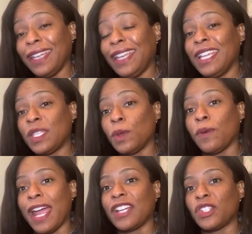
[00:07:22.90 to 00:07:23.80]
So in that case,
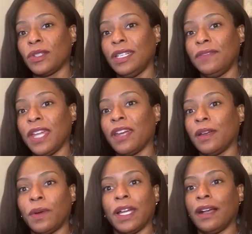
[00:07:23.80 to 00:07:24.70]
we were actually
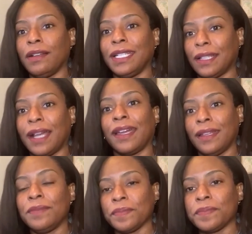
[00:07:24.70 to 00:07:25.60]
very well in
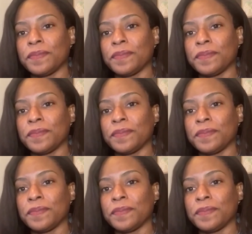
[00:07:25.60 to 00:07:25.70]
line.